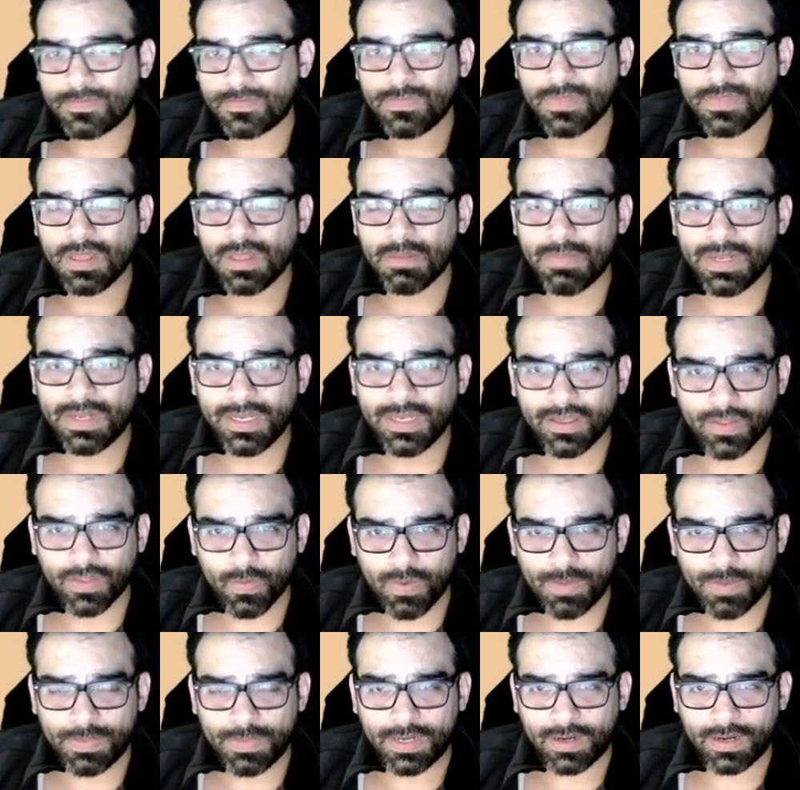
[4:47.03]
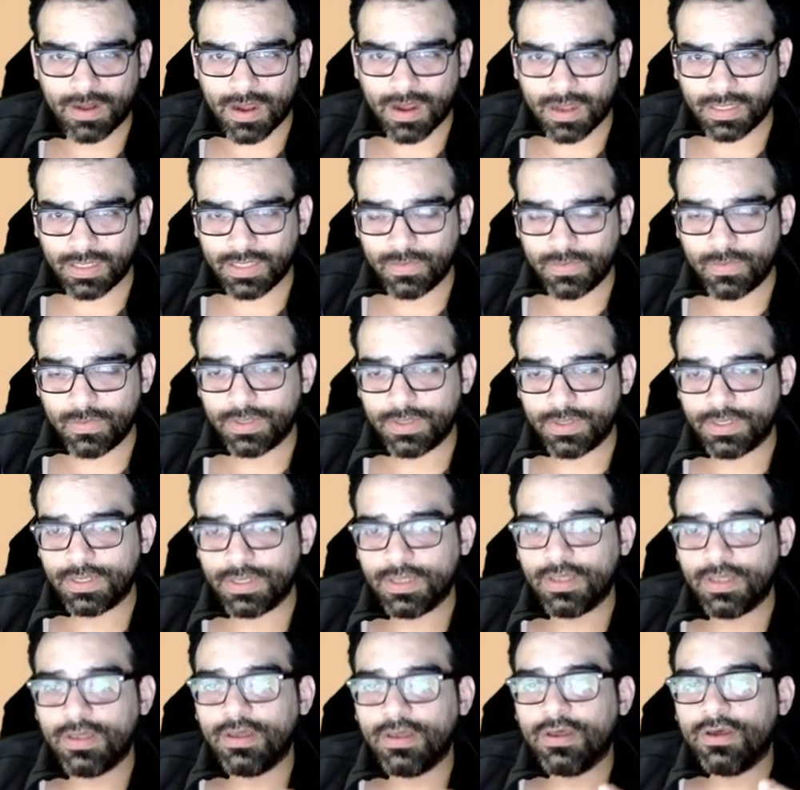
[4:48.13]
many of the women in Hollywood,
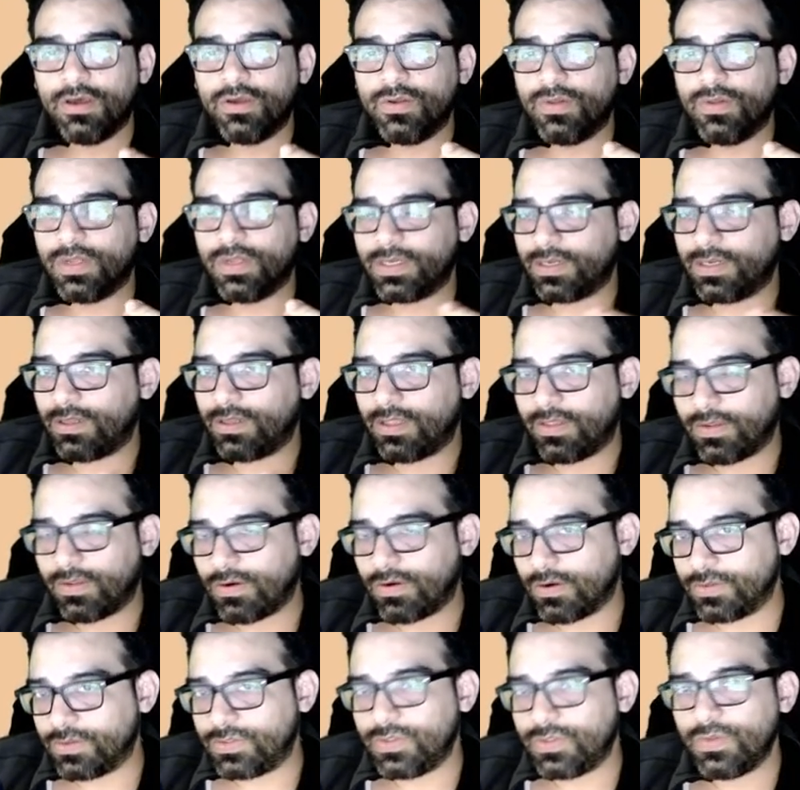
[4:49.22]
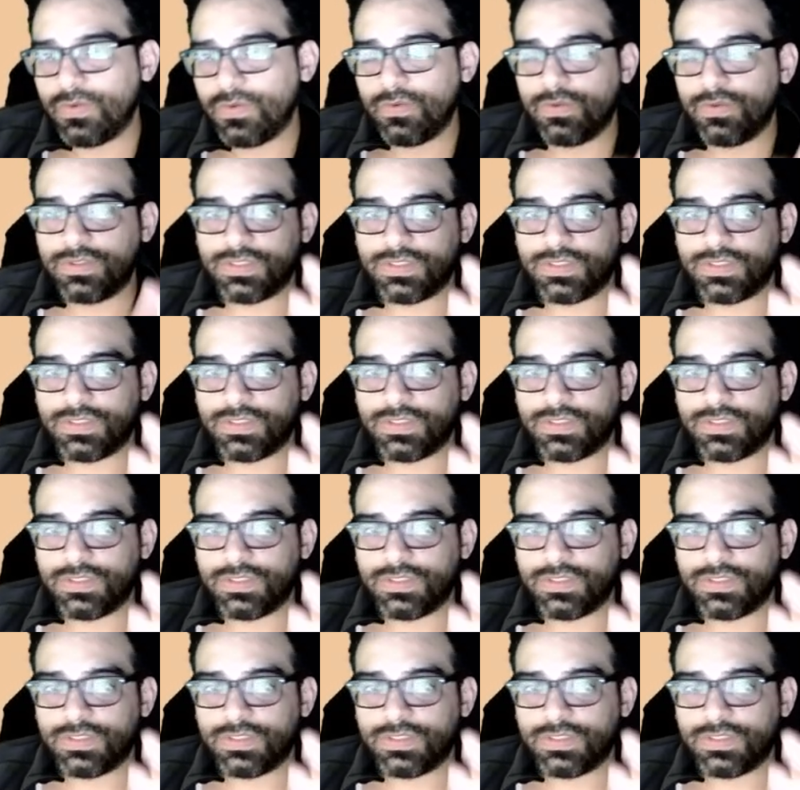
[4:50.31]
you look at a lot of the cartoons,